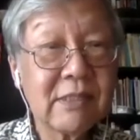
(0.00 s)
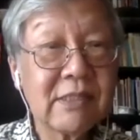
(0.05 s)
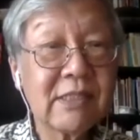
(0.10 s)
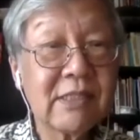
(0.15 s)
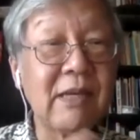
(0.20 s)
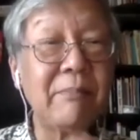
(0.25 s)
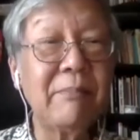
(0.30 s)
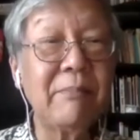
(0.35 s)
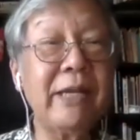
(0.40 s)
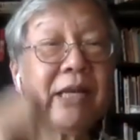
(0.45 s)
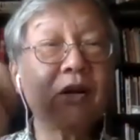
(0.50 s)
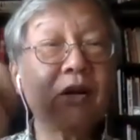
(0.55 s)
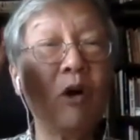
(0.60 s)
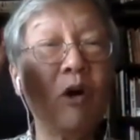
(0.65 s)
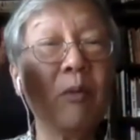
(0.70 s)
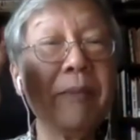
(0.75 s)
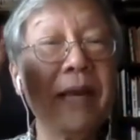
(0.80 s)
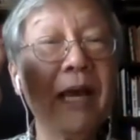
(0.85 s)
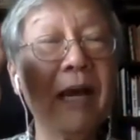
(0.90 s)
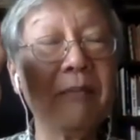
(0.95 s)
Somebody
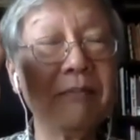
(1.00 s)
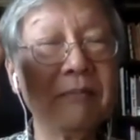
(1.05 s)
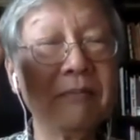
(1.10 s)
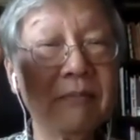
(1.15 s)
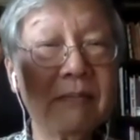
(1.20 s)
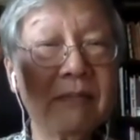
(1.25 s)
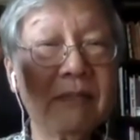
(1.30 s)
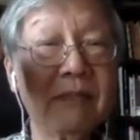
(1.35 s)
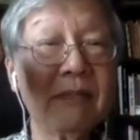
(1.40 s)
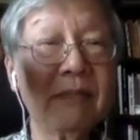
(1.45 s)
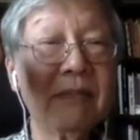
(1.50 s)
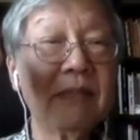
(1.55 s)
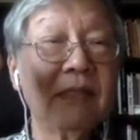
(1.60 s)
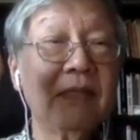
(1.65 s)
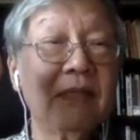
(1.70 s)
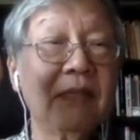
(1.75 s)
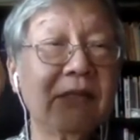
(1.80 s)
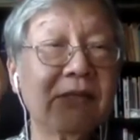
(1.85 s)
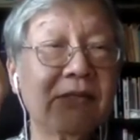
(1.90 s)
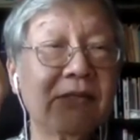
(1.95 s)
called me up,
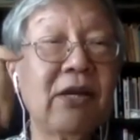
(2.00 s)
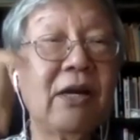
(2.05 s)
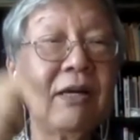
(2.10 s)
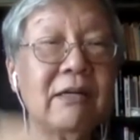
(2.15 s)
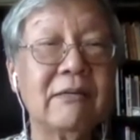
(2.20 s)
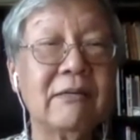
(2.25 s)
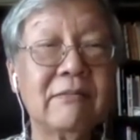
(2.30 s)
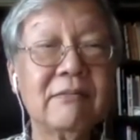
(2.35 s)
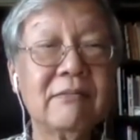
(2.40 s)
sir,